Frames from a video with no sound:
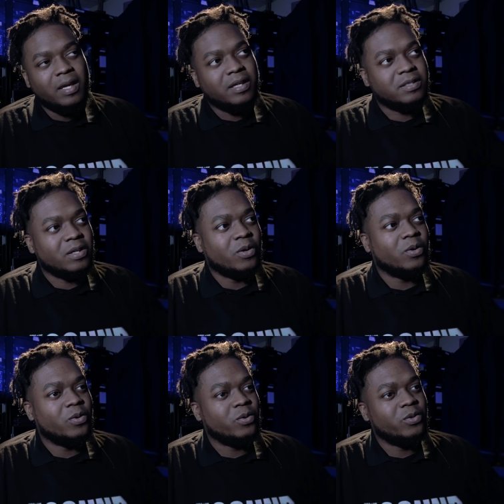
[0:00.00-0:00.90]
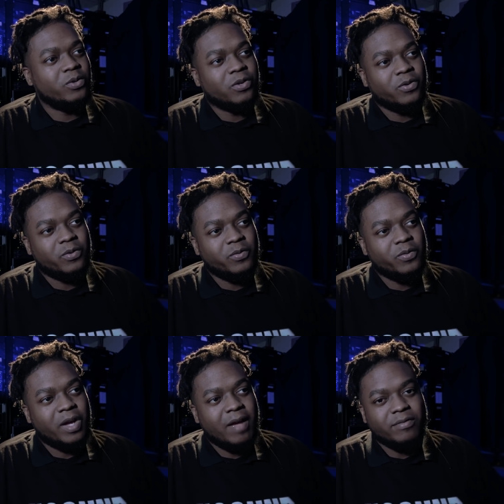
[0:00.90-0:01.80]
And so, you know,
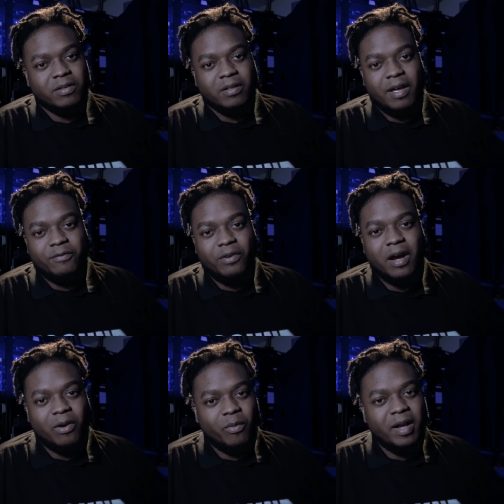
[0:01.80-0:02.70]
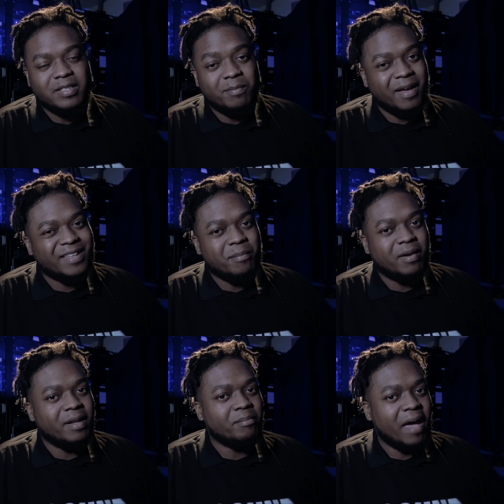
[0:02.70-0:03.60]
you have to like figure out a way to make that
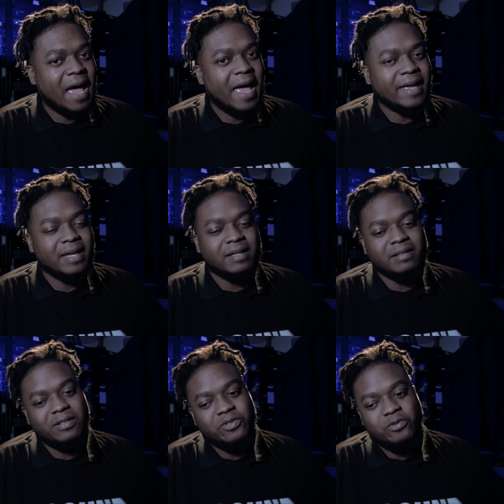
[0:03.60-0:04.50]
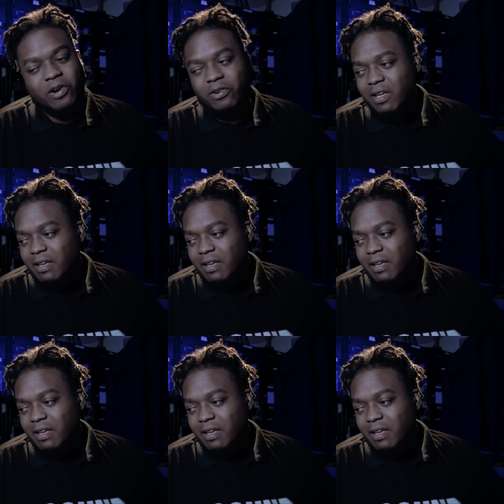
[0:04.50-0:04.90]
money back and, you know,